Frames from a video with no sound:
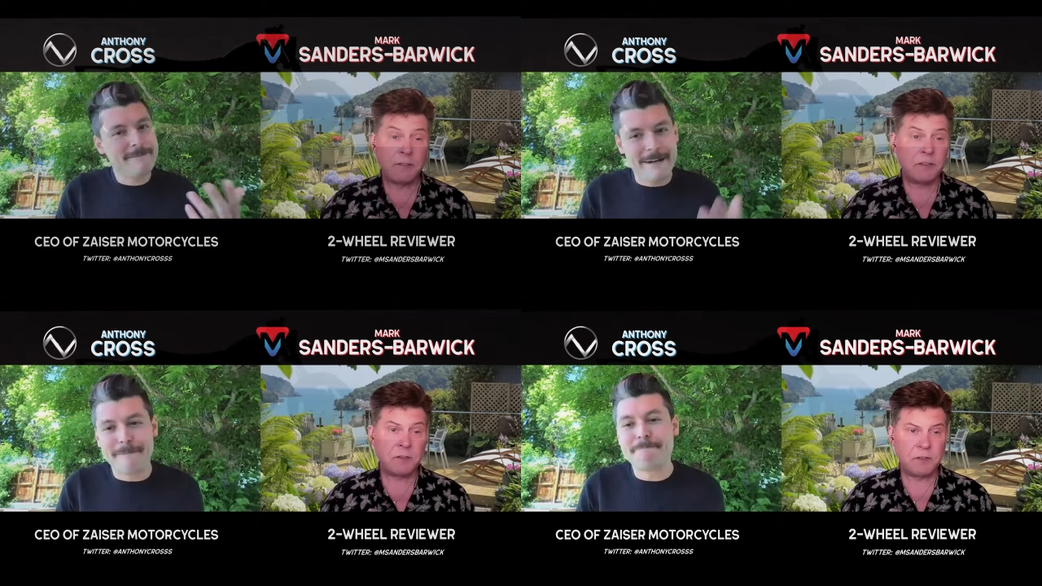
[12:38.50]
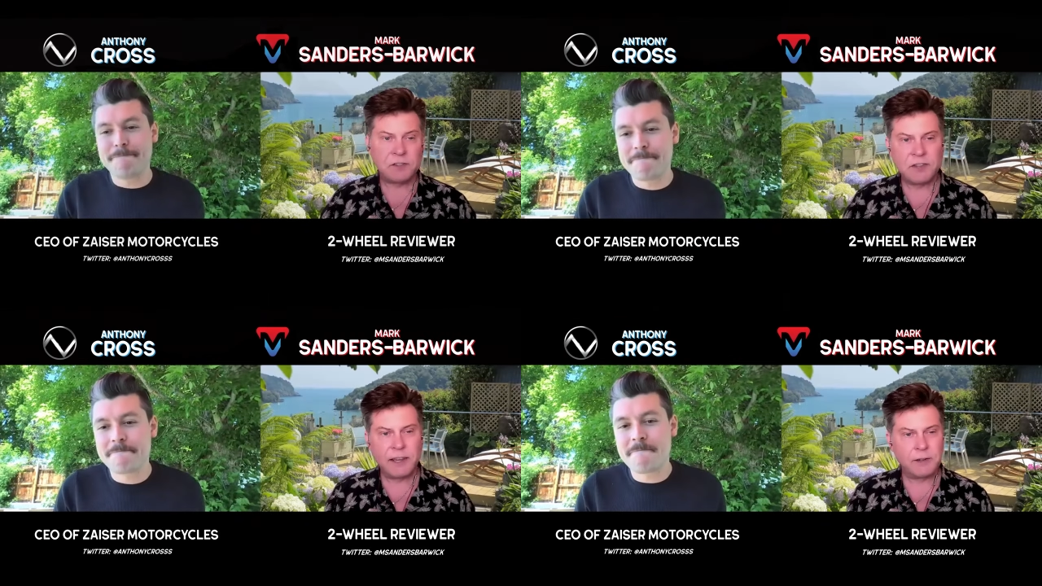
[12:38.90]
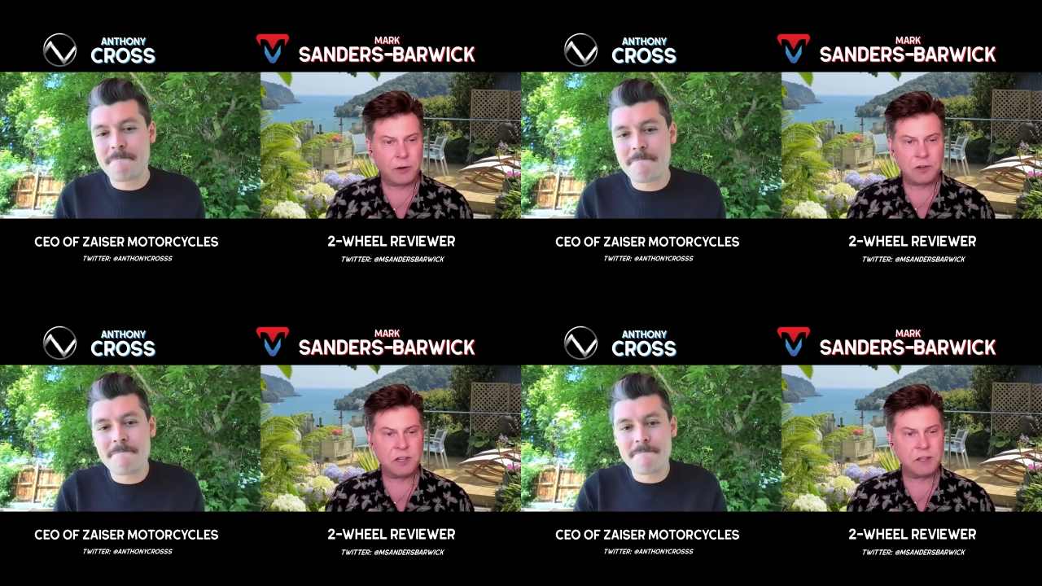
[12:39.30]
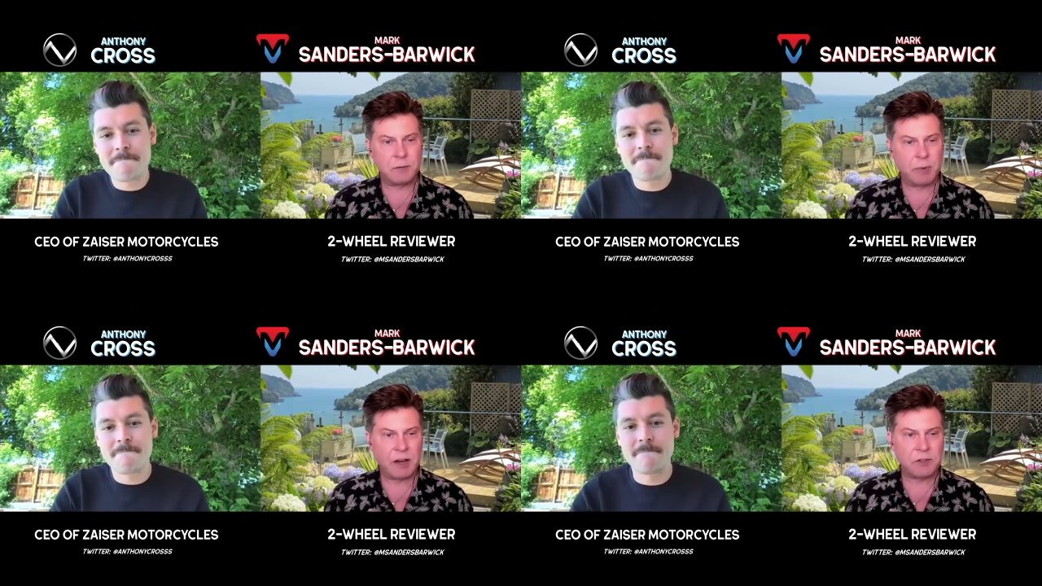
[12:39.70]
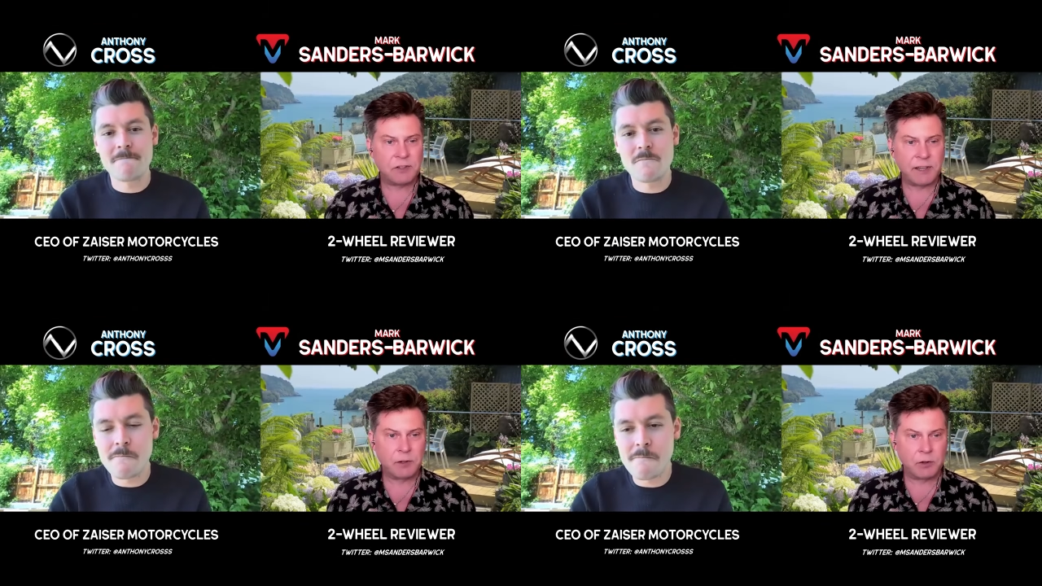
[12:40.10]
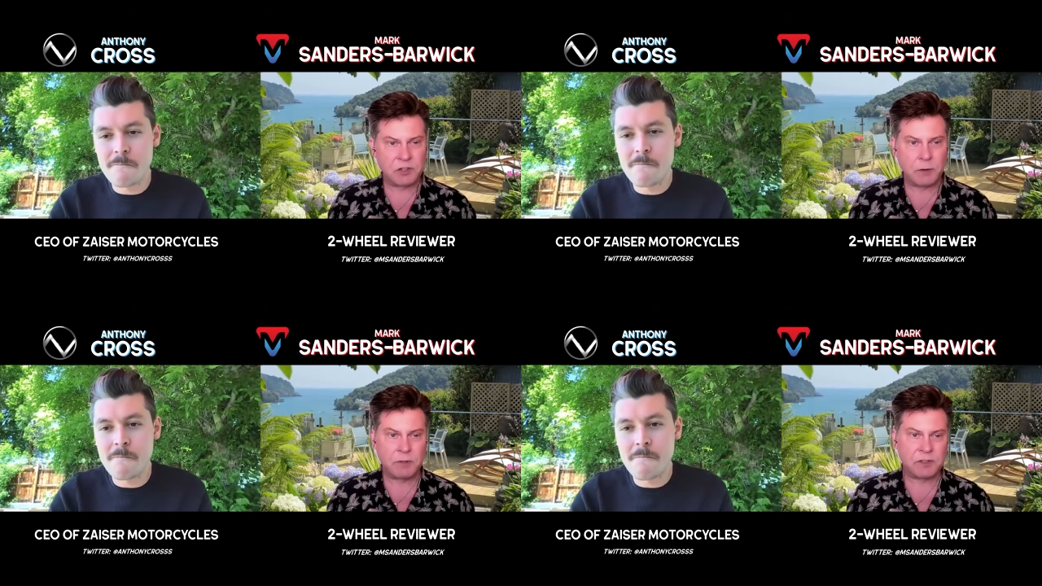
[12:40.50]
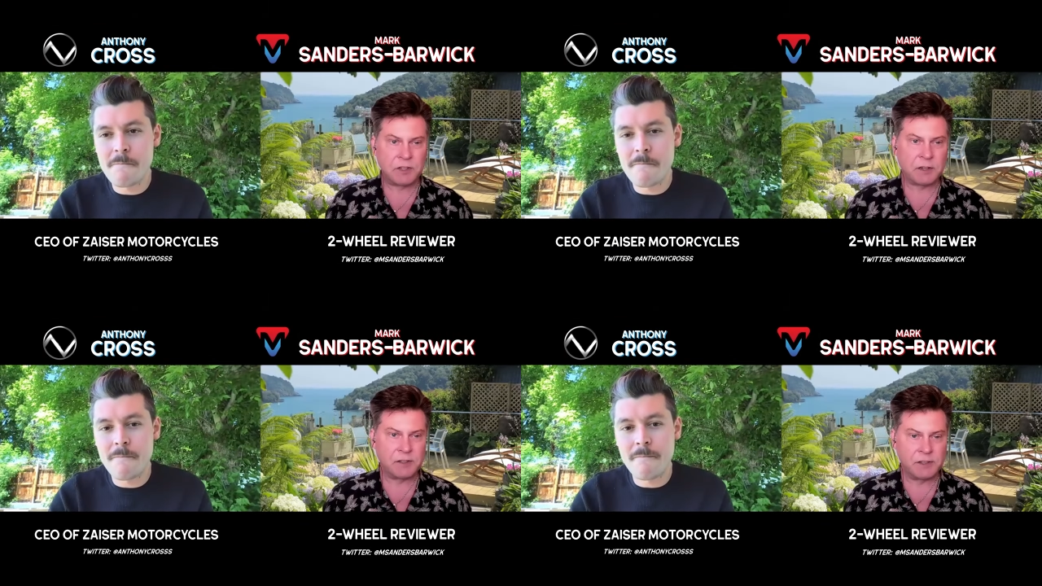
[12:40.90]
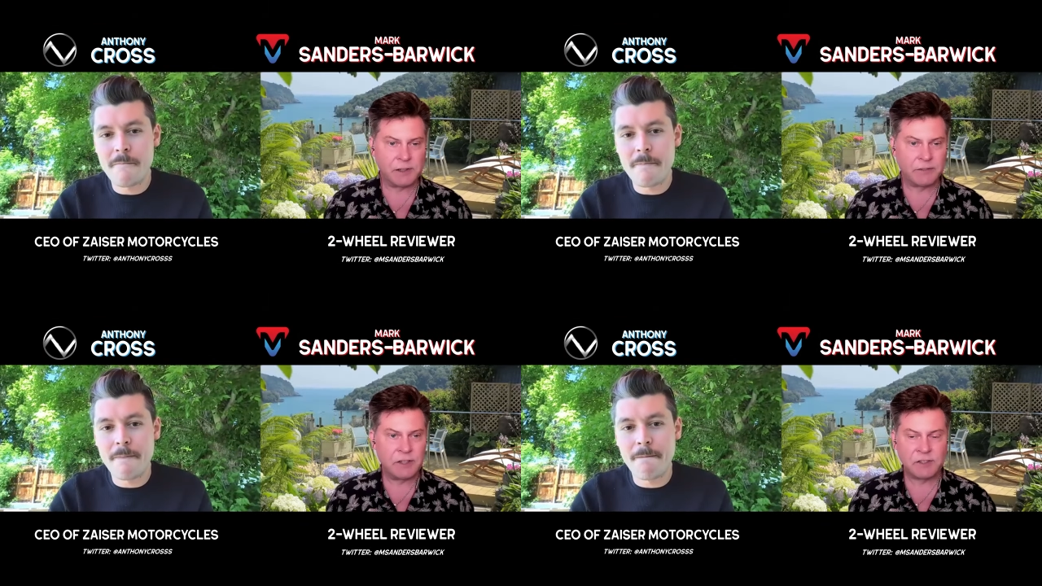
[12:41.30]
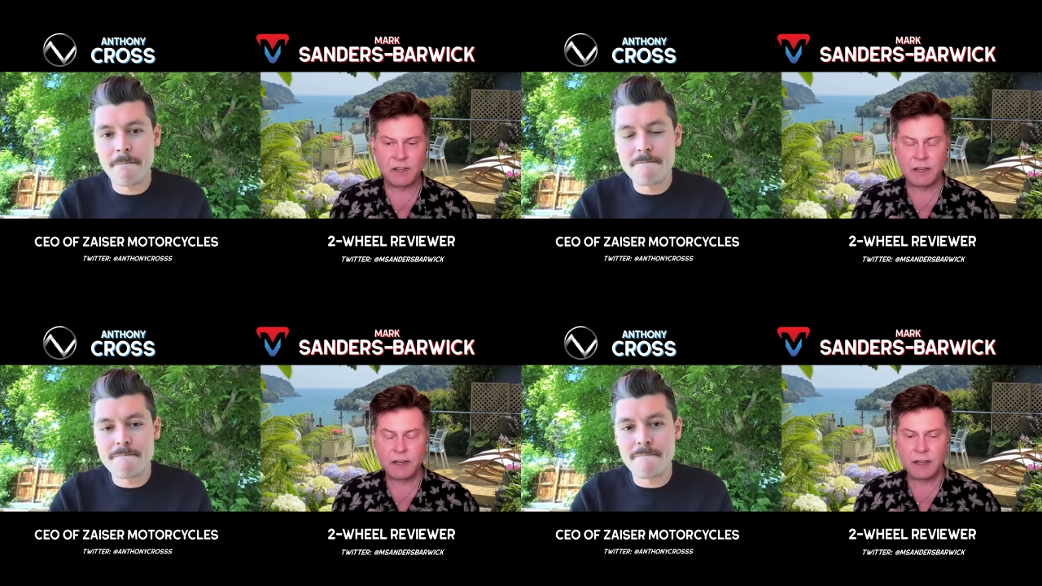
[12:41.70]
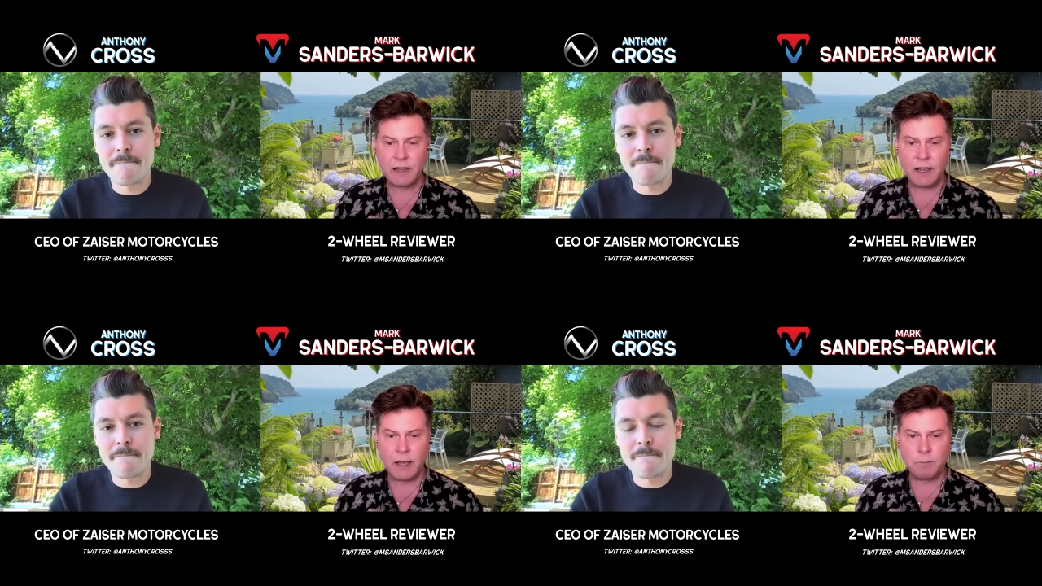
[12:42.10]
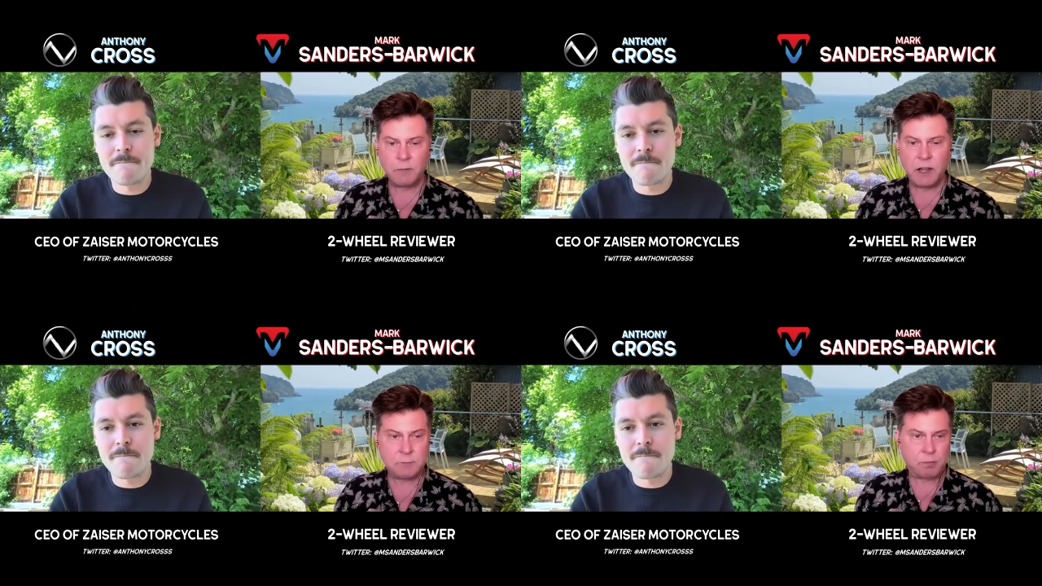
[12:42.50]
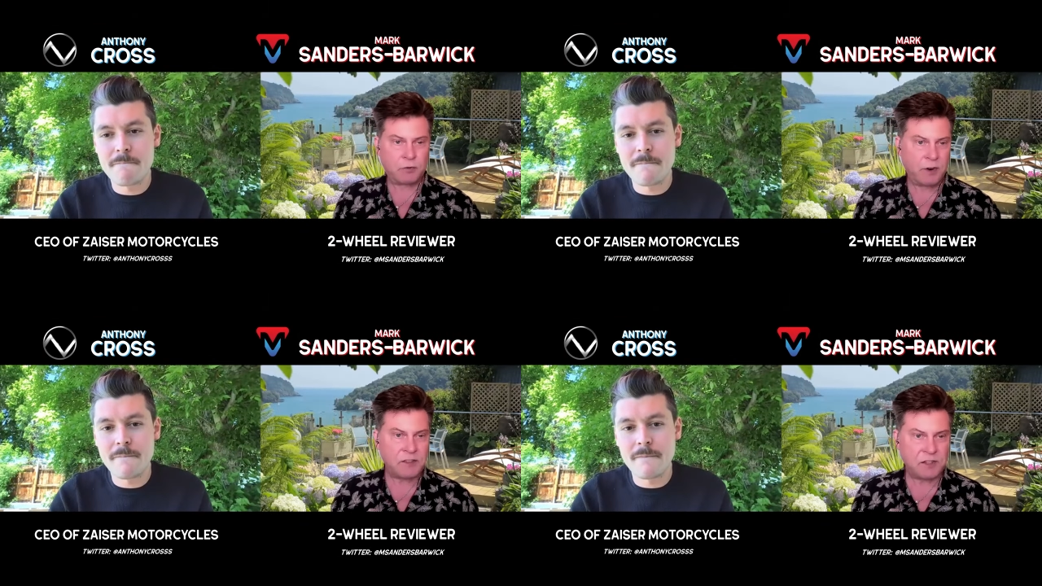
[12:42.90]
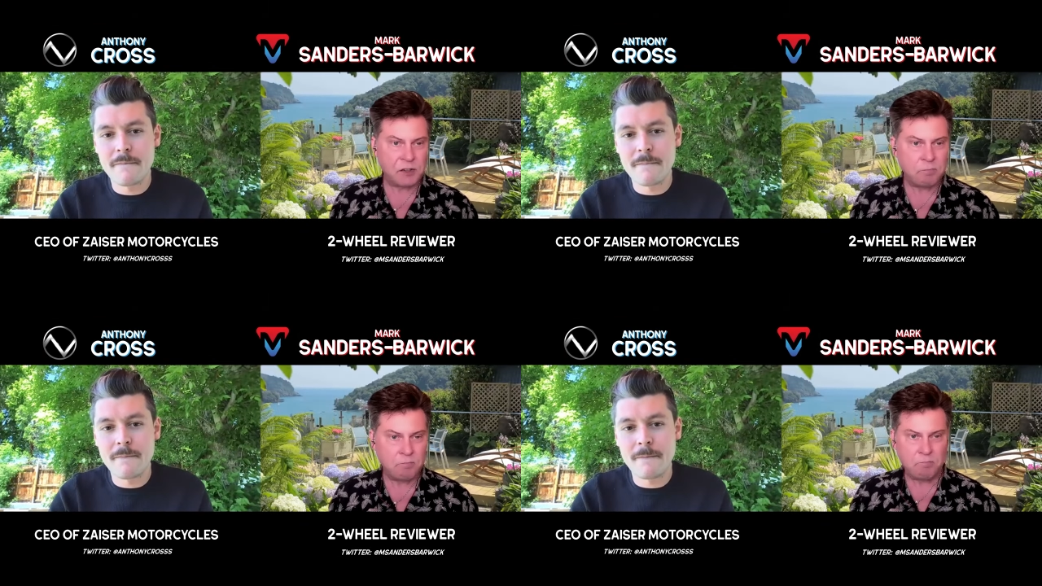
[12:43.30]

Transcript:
Speaker 1: this, this technology, battery technology in particular, is um, is progressing